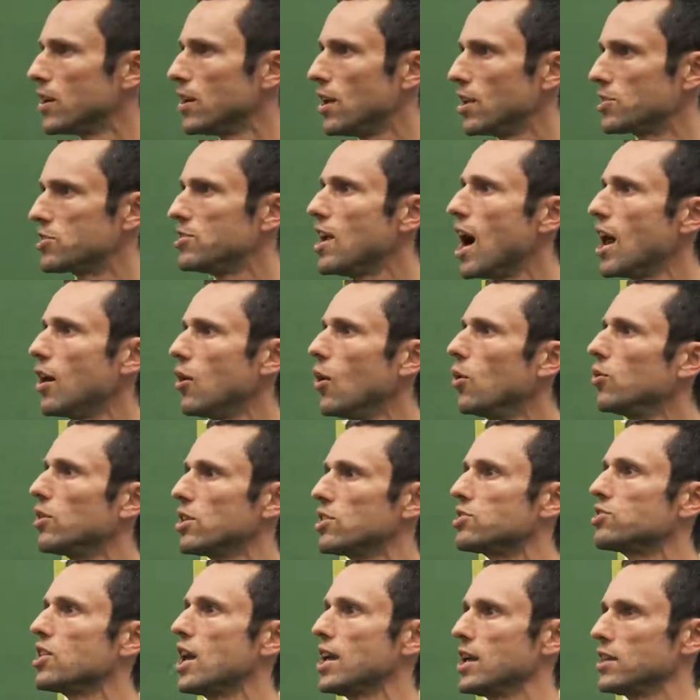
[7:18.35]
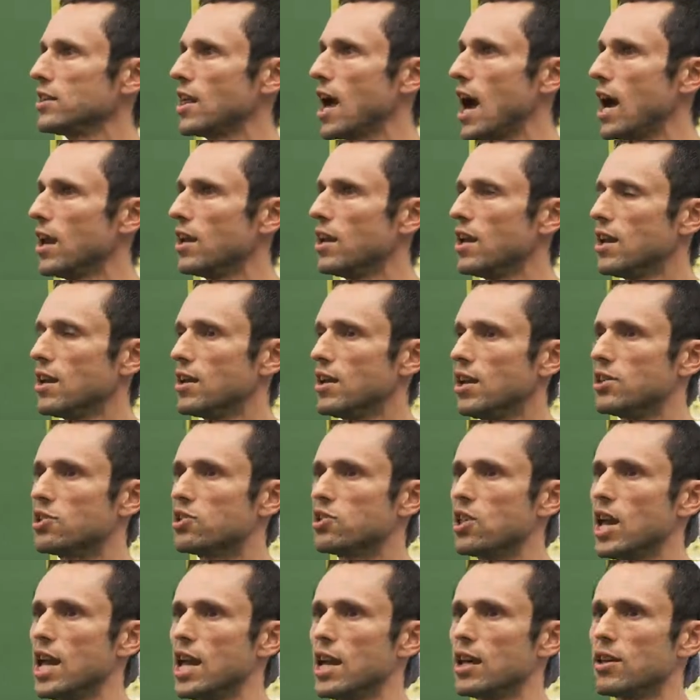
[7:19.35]
It's not only saying that. It's
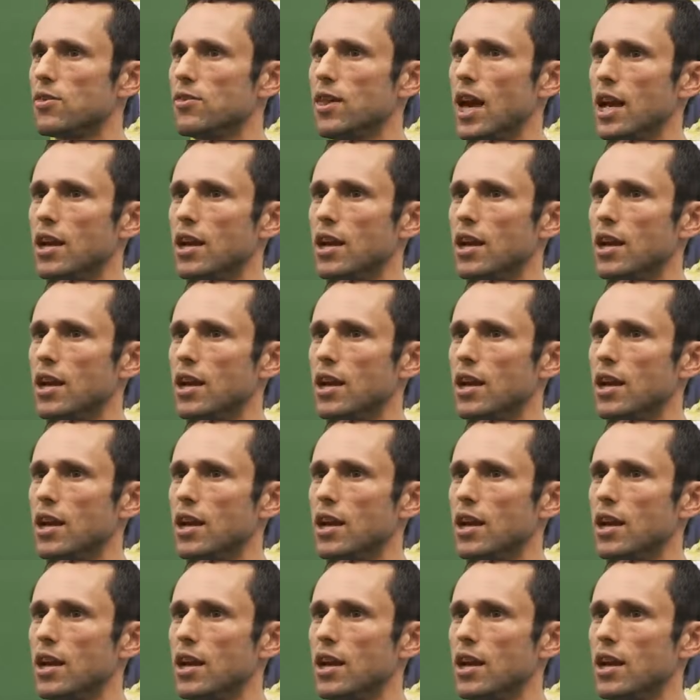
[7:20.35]
saying